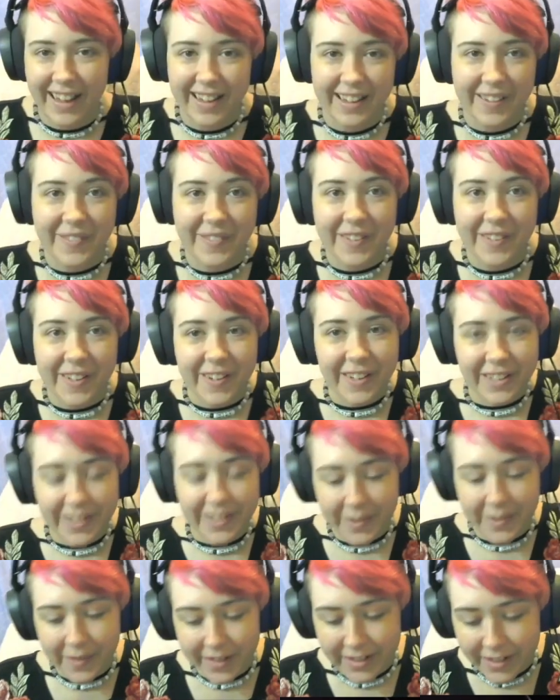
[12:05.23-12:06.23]
And we're going
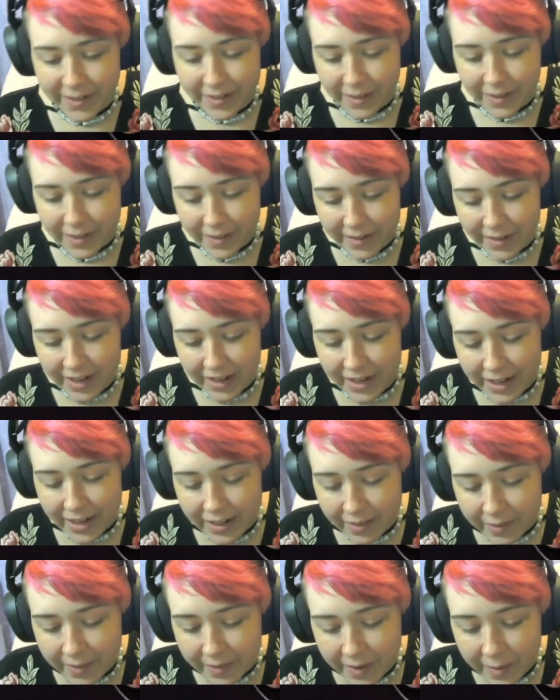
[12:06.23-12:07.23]
to want to thread it
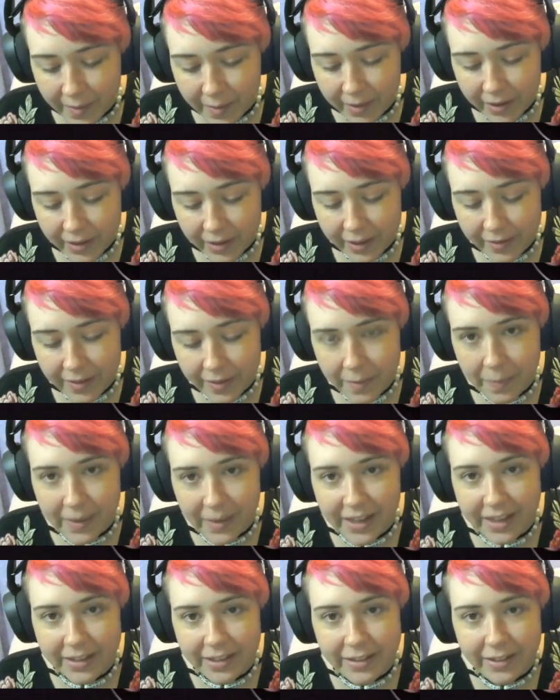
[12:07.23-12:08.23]
through all of the
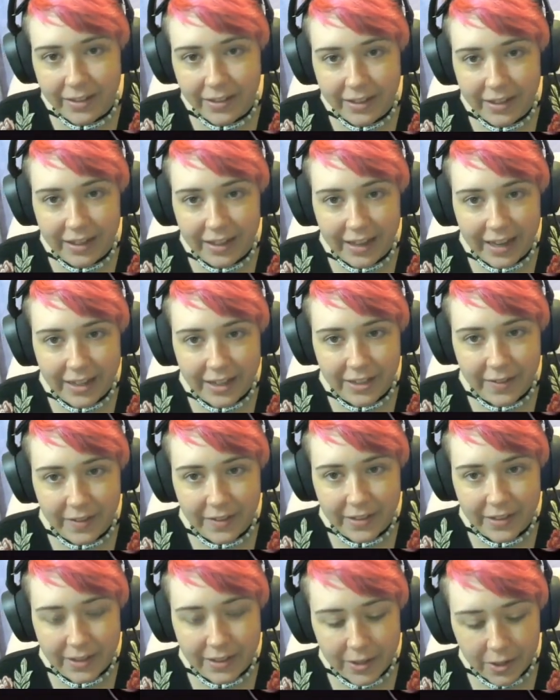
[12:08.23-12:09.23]
beads on the edge of the
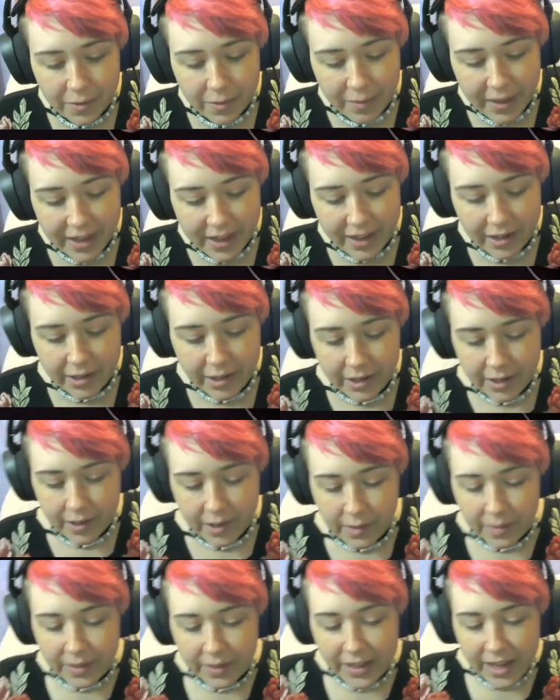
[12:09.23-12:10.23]
snowman
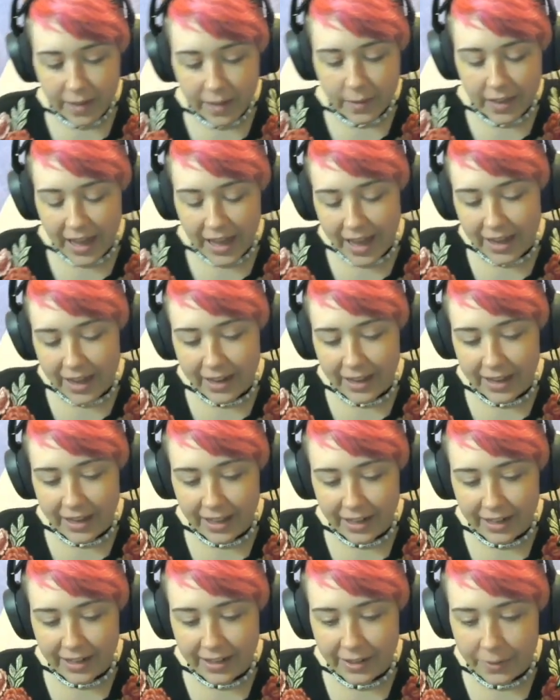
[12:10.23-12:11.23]
without adding
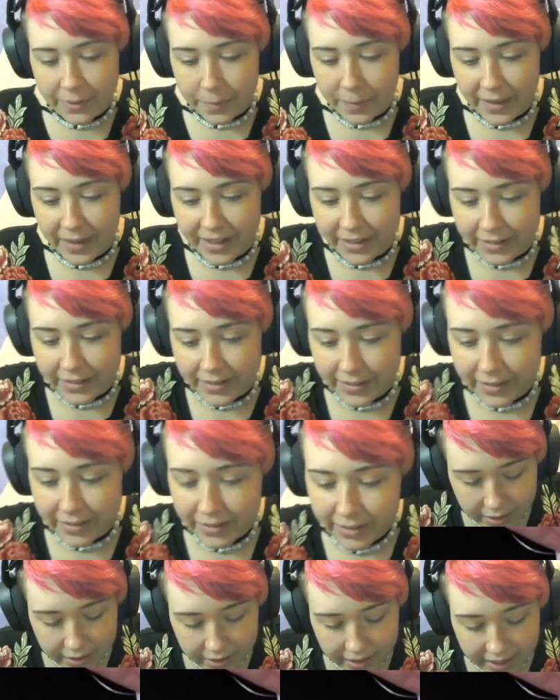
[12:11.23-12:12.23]
any new beads,
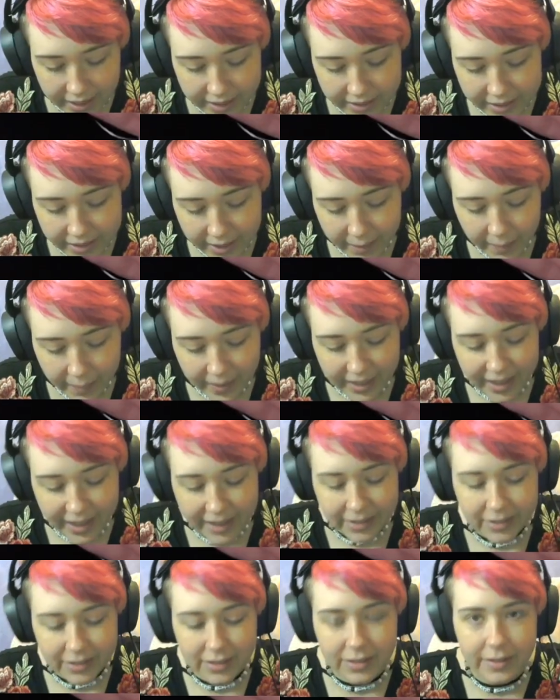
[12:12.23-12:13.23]
until we
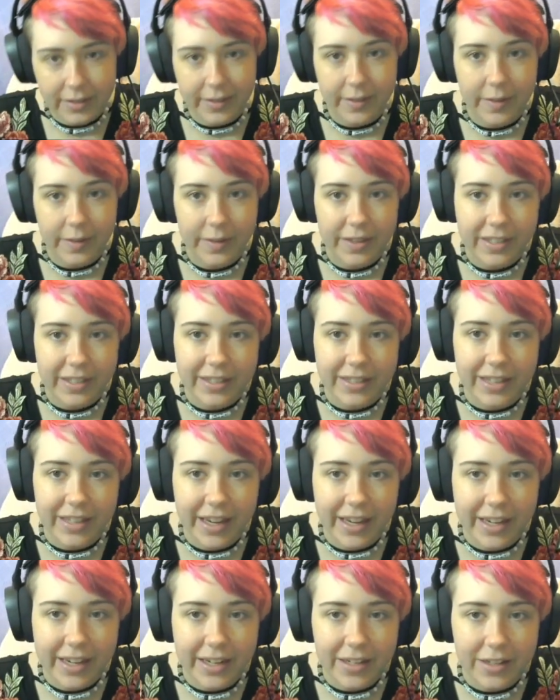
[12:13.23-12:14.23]
get to the
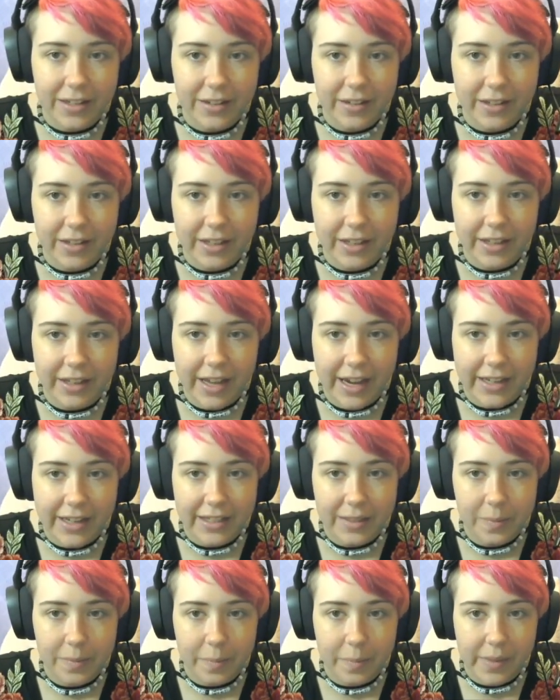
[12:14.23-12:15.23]
second to the
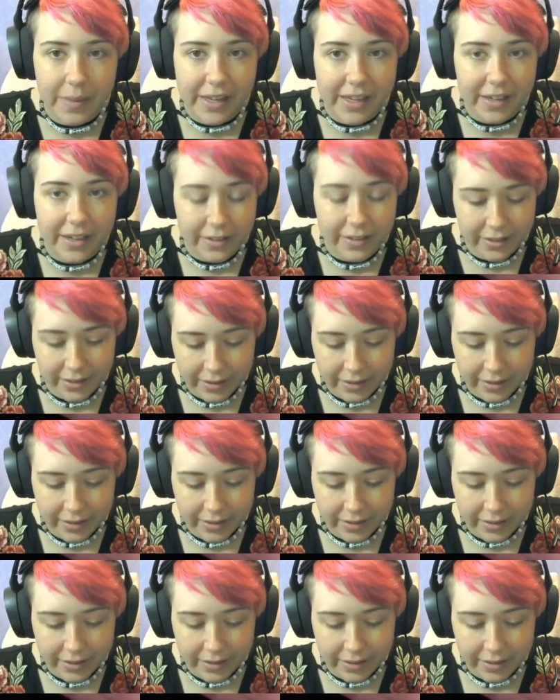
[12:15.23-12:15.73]
last bead.